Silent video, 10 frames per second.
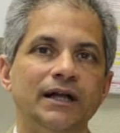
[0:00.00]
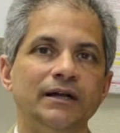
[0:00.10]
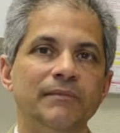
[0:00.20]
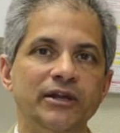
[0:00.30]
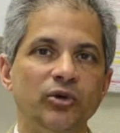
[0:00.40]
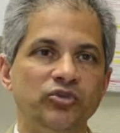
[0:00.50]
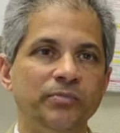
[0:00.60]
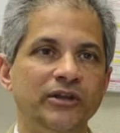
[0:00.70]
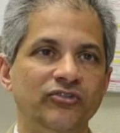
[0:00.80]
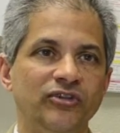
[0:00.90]
Many
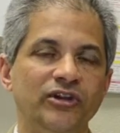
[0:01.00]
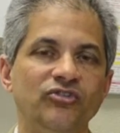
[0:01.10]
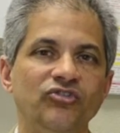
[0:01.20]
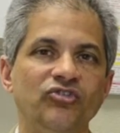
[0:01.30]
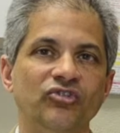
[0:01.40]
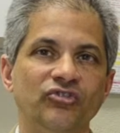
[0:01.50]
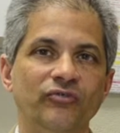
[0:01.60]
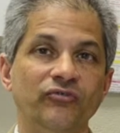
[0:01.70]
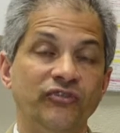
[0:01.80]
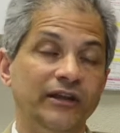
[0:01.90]
orthopedic surgeons
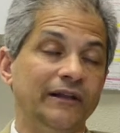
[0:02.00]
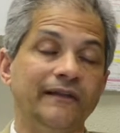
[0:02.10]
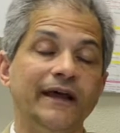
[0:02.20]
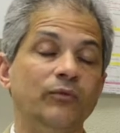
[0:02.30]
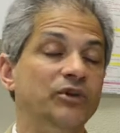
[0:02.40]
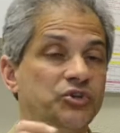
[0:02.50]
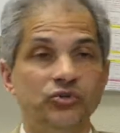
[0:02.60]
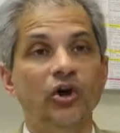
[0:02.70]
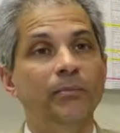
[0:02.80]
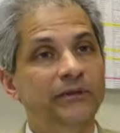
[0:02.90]
feel that we should
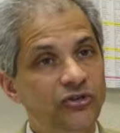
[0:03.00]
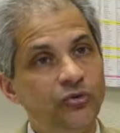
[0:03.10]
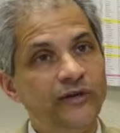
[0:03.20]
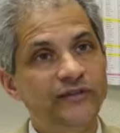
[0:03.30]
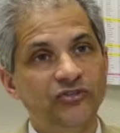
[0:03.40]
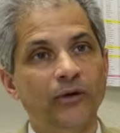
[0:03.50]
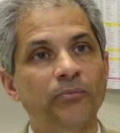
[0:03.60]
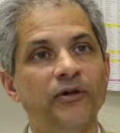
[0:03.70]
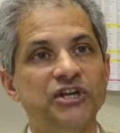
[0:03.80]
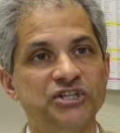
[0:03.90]
not be doing these
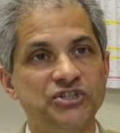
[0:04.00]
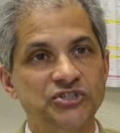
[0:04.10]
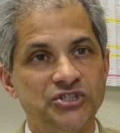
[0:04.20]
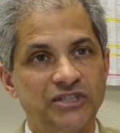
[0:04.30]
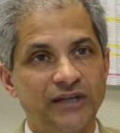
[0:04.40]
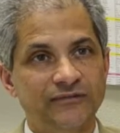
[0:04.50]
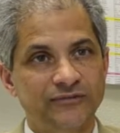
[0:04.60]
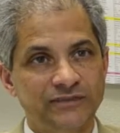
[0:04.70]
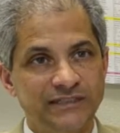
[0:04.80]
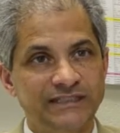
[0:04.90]
operations
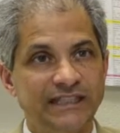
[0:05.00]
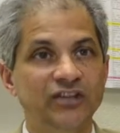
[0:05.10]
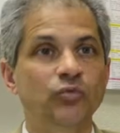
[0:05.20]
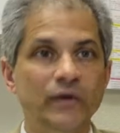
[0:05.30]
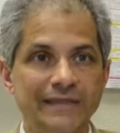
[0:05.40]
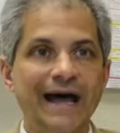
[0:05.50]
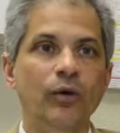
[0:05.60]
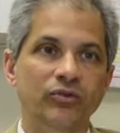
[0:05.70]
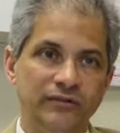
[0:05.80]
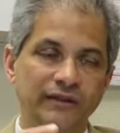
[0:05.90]
for these kids
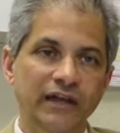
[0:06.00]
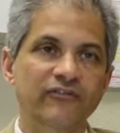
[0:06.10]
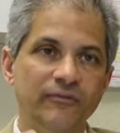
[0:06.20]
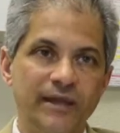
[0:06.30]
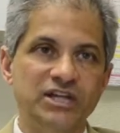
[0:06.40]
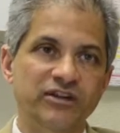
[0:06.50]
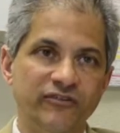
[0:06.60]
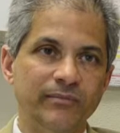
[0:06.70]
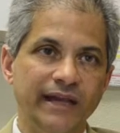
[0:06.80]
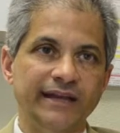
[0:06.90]
without information
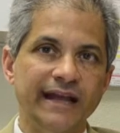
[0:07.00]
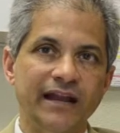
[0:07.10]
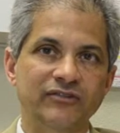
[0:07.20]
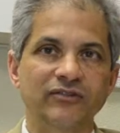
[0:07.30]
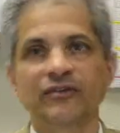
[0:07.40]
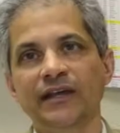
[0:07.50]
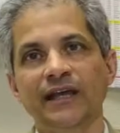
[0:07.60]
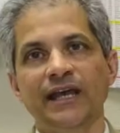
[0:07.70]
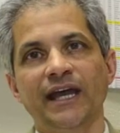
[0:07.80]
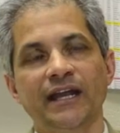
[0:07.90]
from gait analysis,
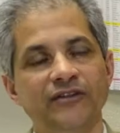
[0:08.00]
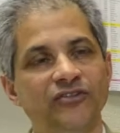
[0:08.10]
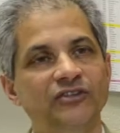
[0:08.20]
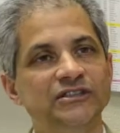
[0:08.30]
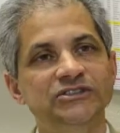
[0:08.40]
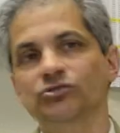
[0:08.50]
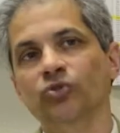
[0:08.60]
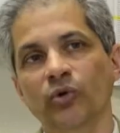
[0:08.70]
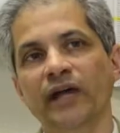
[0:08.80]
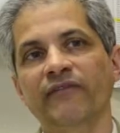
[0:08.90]
and other surgeons who
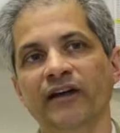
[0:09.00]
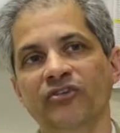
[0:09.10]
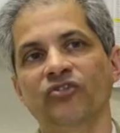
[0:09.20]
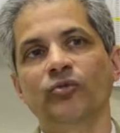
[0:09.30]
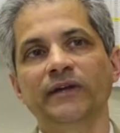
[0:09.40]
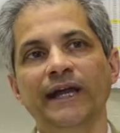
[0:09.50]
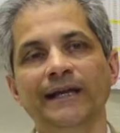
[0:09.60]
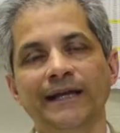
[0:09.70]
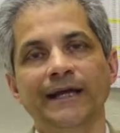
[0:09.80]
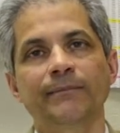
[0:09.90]
don't have access to a gait
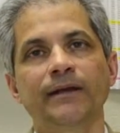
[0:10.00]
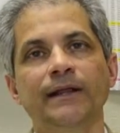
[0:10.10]
lab